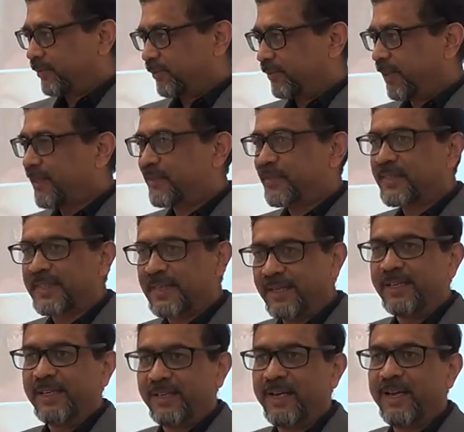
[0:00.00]
Very
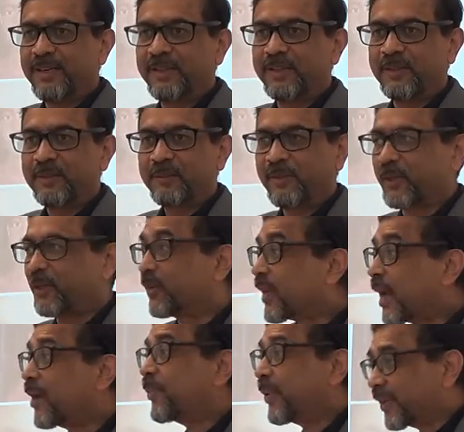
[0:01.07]
skinny, right? Because
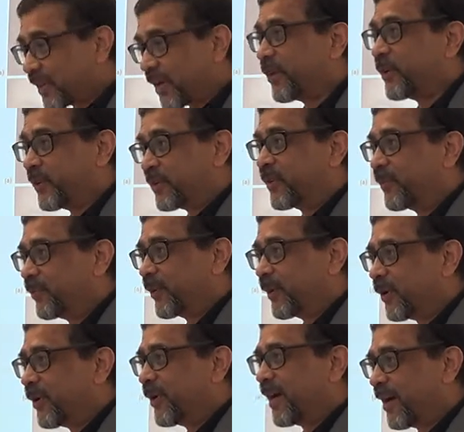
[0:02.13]
hyperthyroidism,
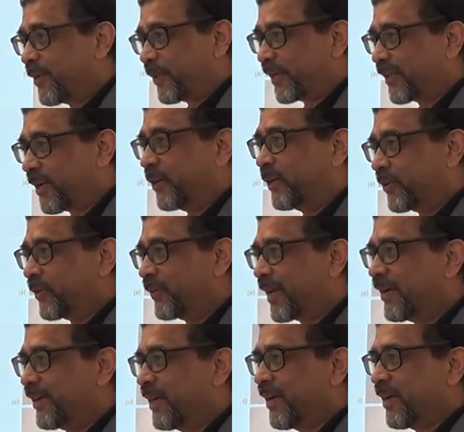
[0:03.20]
prolonged hyperthyroidism,
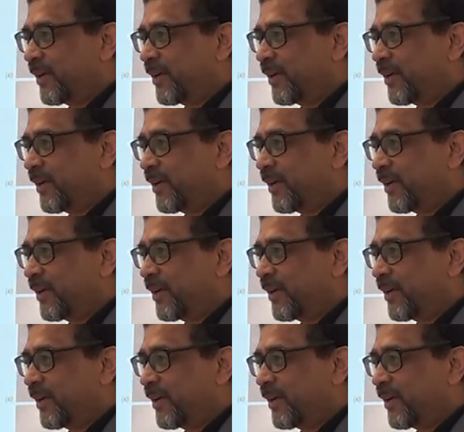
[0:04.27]
right?